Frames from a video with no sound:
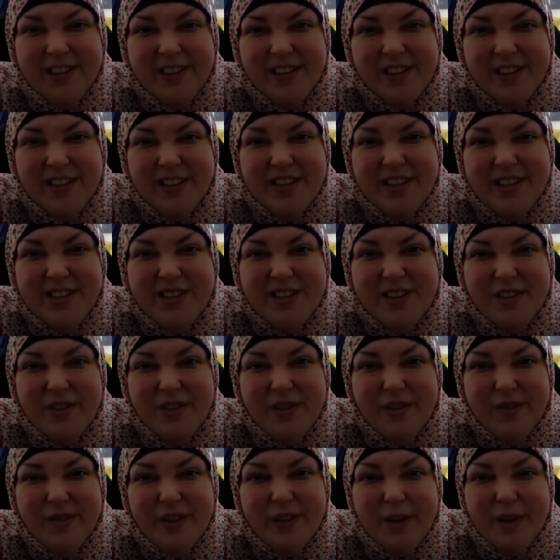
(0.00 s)
Tickets to your local
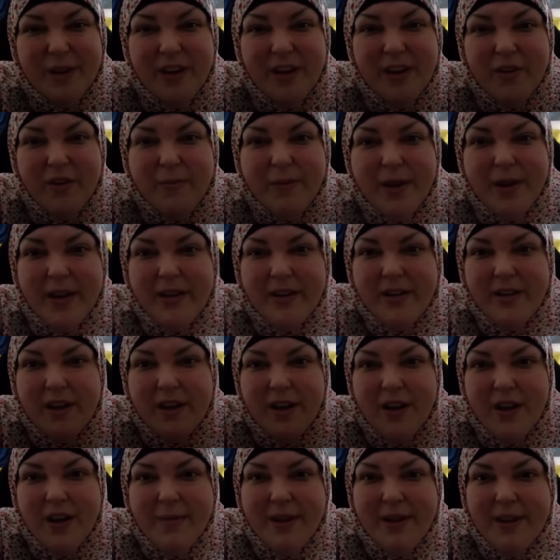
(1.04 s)
flea market. Or am I on?
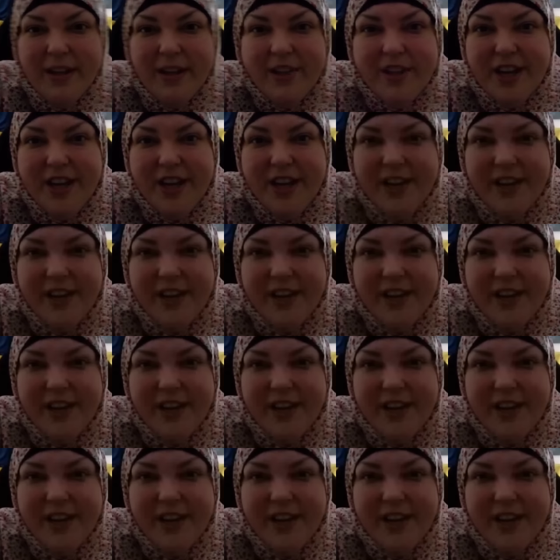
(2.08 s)
I'm on live chat.